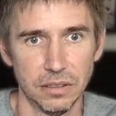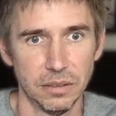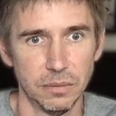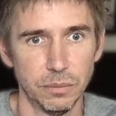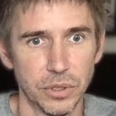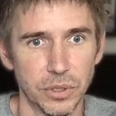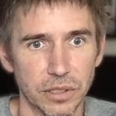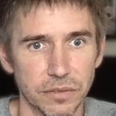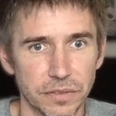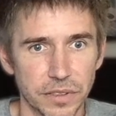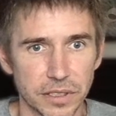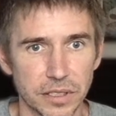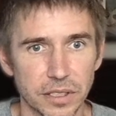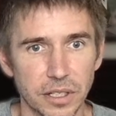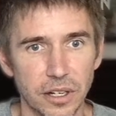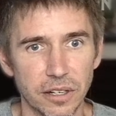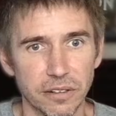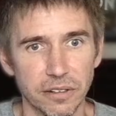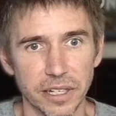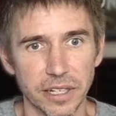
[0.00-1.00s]
Perfect.
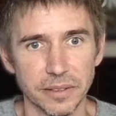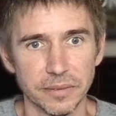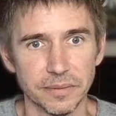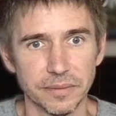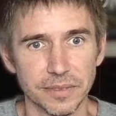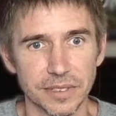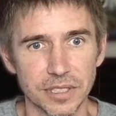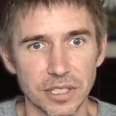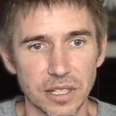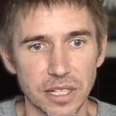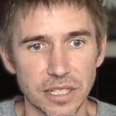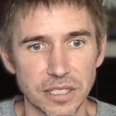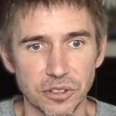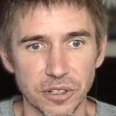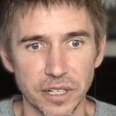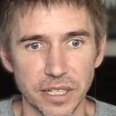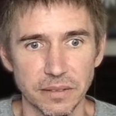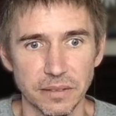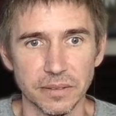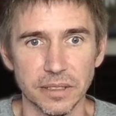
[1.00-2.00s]
All right, so that's
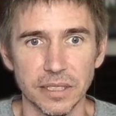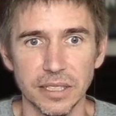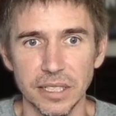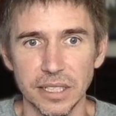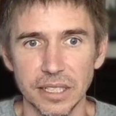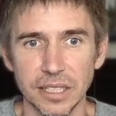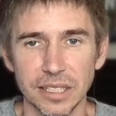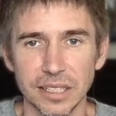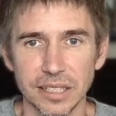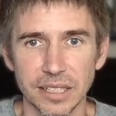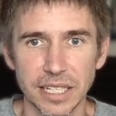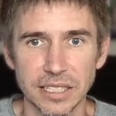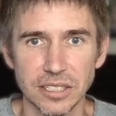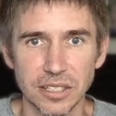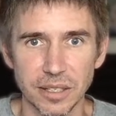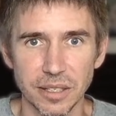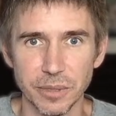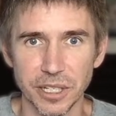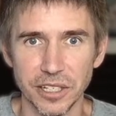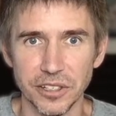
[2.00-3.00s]
great. That's
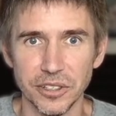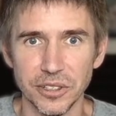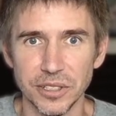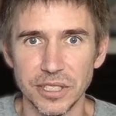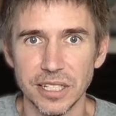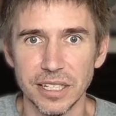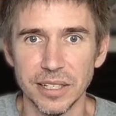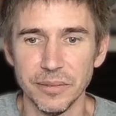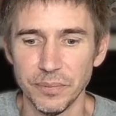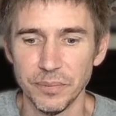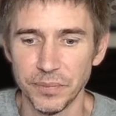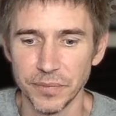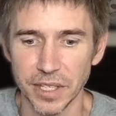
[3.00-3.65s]
all I'm going to do today.